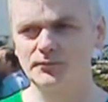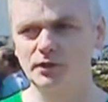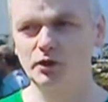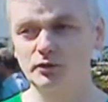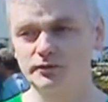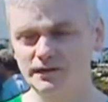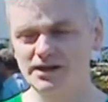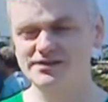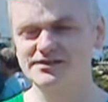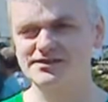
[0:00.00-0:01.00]
who
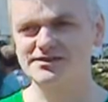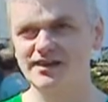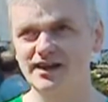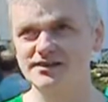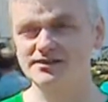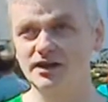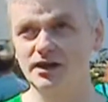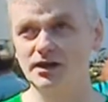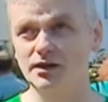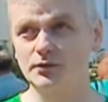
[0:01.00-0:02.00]
advised us
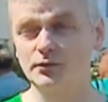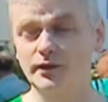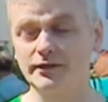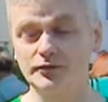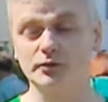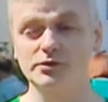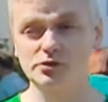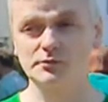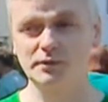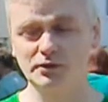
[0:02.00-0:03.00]
that they thought we
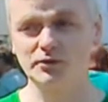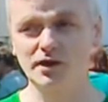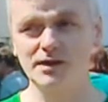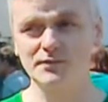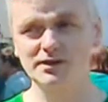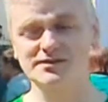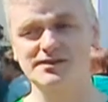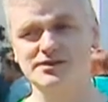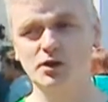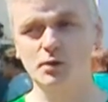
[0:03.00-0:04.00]
should be all right because
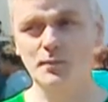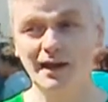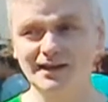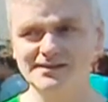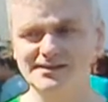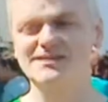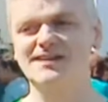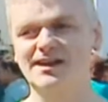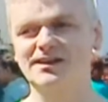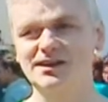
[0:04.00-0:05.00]
there's no malice
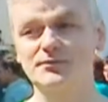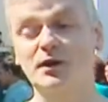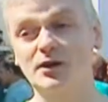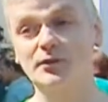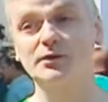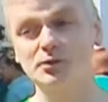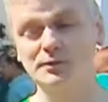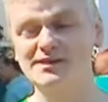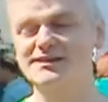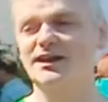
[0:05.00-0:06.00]
intended, but we will
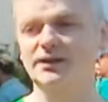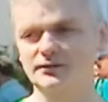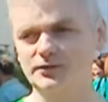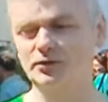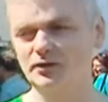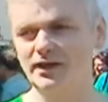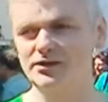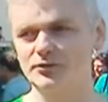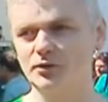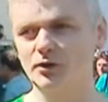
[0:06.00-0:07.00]
be selling food
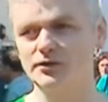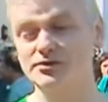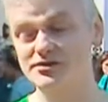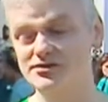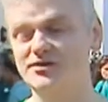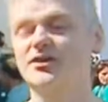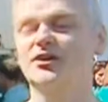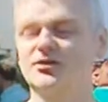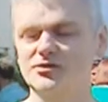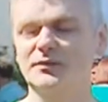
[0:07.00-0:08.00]
later on, just
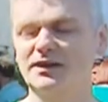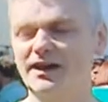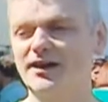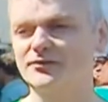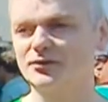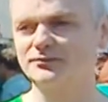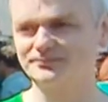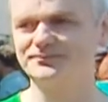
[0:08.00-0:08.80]
to be careful.